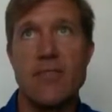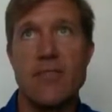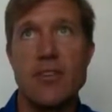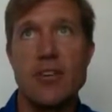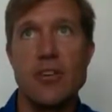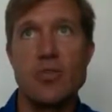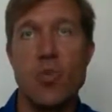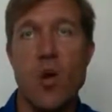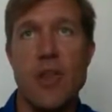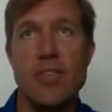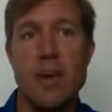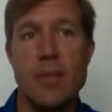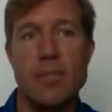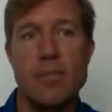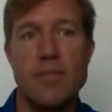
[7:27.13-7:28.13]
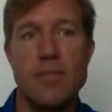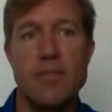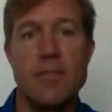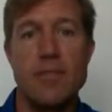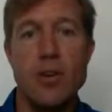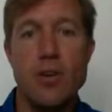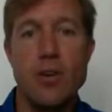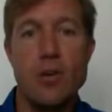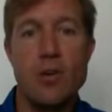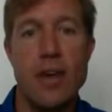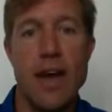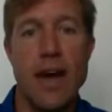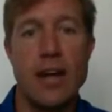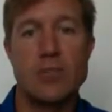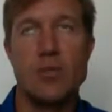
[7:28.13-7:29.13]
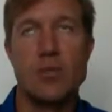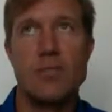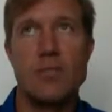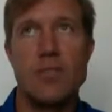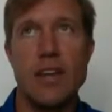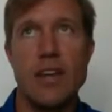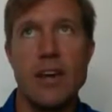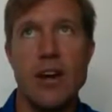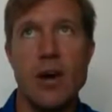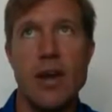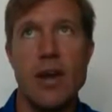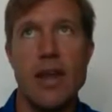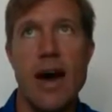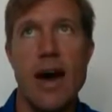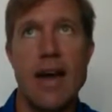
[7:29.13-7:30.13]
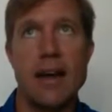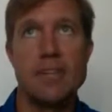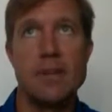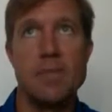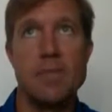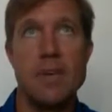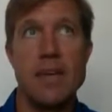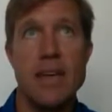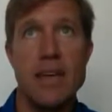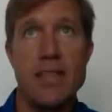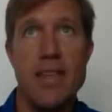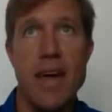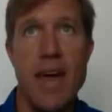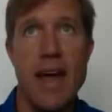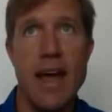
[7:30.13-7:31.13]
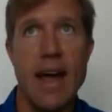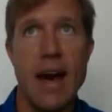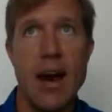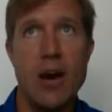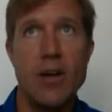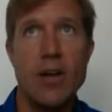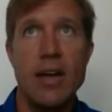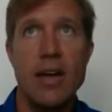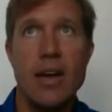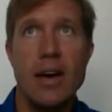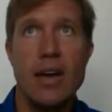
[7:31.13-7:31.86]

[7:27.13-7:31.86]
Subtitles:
if you just want them to view the actual video and not actually be in the Hangout,